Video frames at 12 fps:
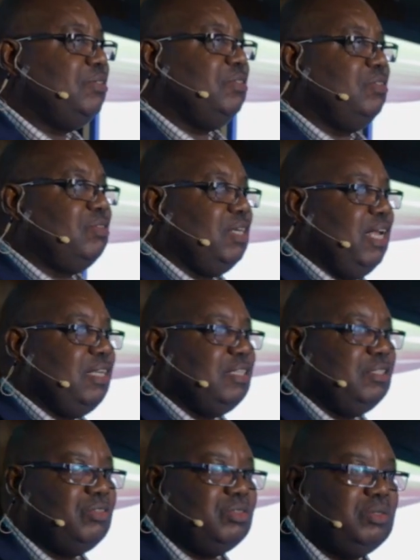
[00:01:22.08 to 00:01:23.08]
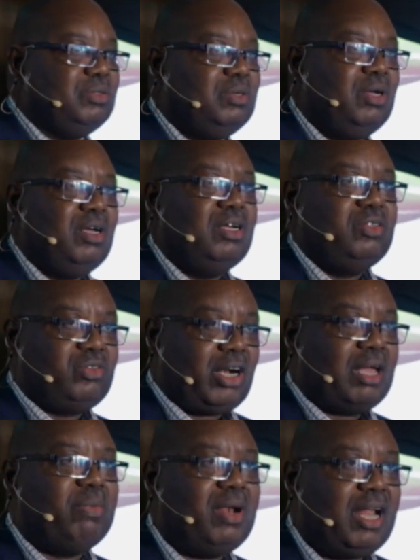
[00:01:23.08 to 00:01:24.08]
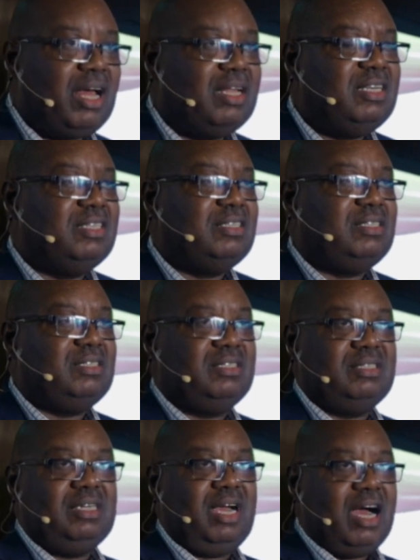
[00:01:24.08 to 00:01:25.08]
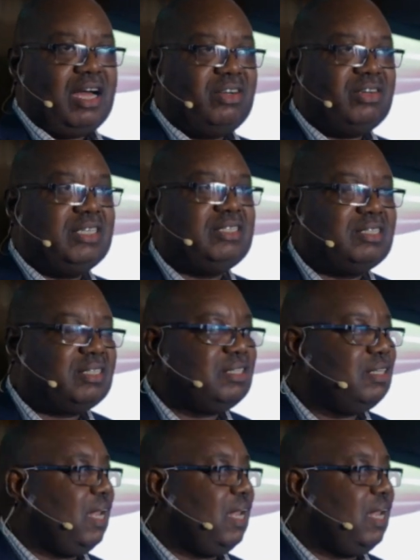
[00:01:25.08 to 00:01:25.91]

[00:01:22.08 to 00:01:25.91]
lands which are not registered, there is value. 4